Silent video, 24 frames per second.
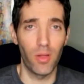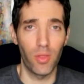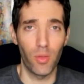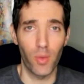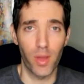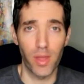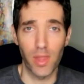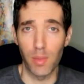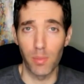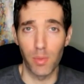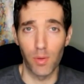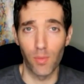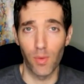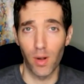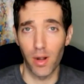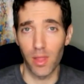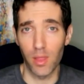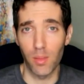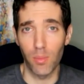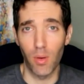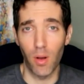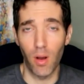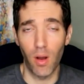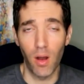the way they've been running
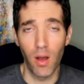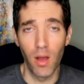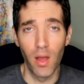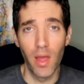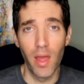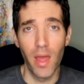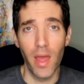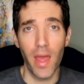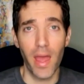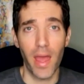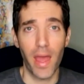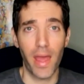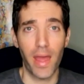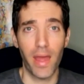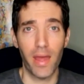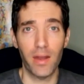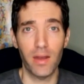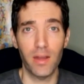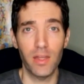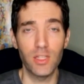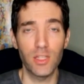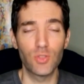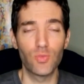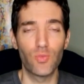the ball.
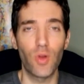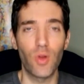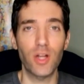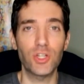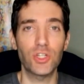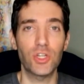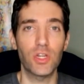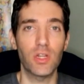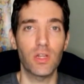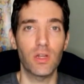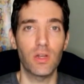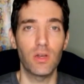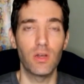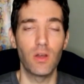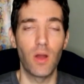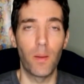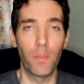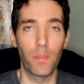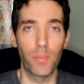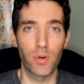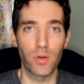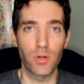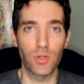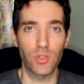And his rushing
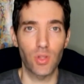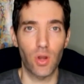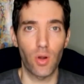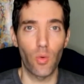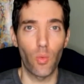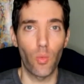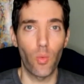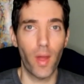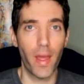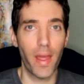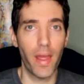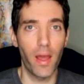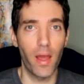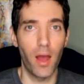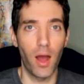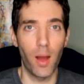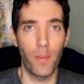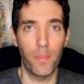numbers are way up,